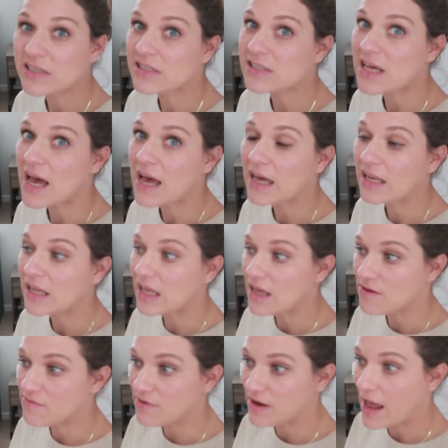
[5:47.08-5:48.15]
decide
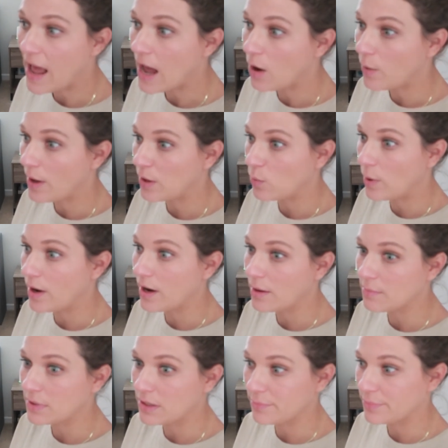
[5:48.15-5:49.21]
if and how and where
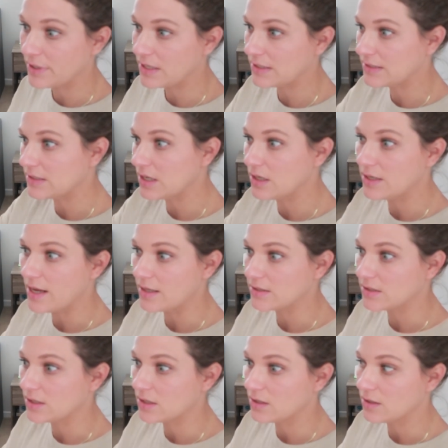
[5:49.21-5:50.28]
I'm gonna place a
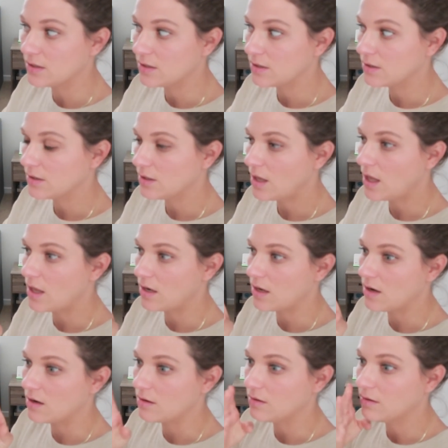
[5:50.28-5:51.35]
desk in
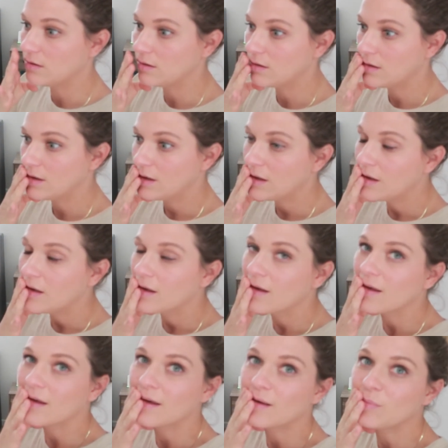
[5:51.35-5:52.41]
here
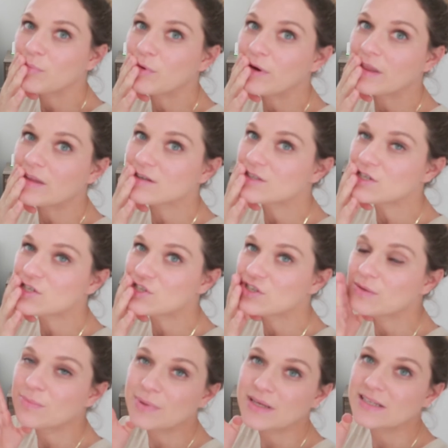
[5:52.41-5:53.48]
boy, there just
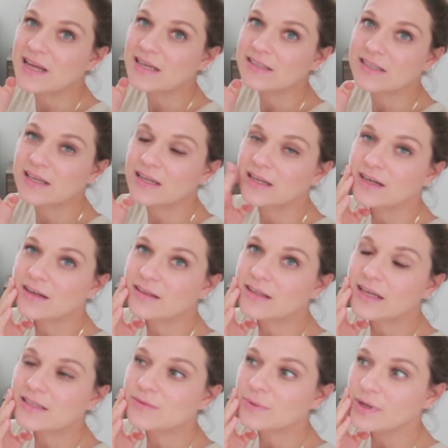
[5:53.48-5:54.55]
shouldn't be a desk in here.
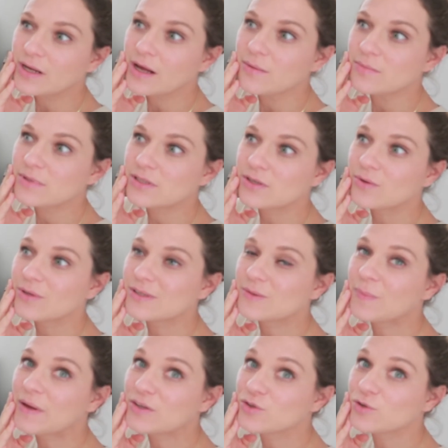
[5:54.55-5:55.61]
That's what it comes to, is
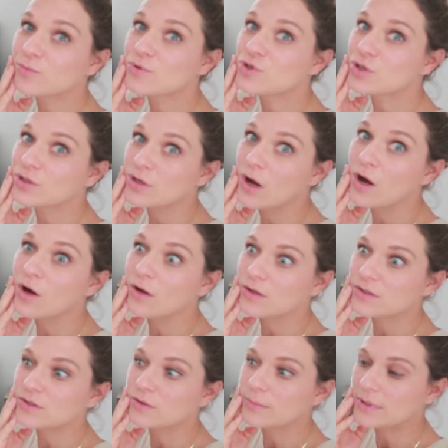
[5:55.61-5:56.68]
bedrooms should not
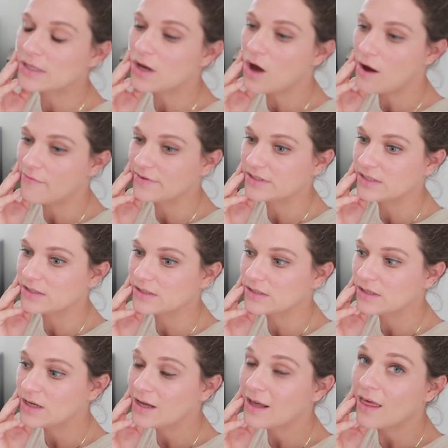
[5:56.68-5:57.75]
also be
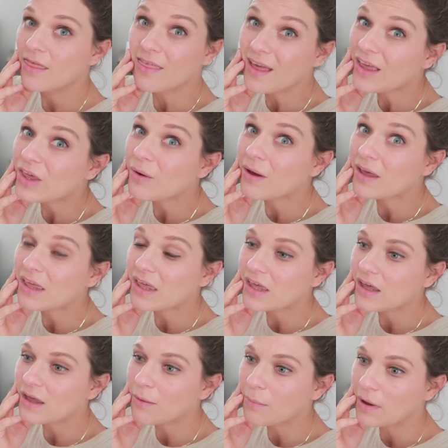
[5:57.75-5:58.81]
offices. Thank you,
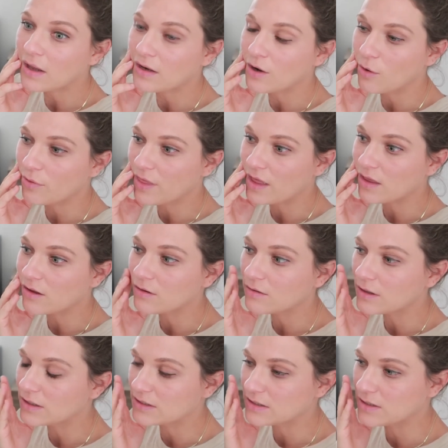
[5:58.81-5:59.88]
Ikea, but no thank you.
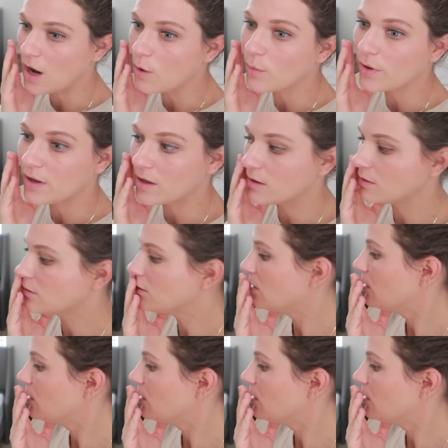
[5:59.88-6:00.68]
It's not working.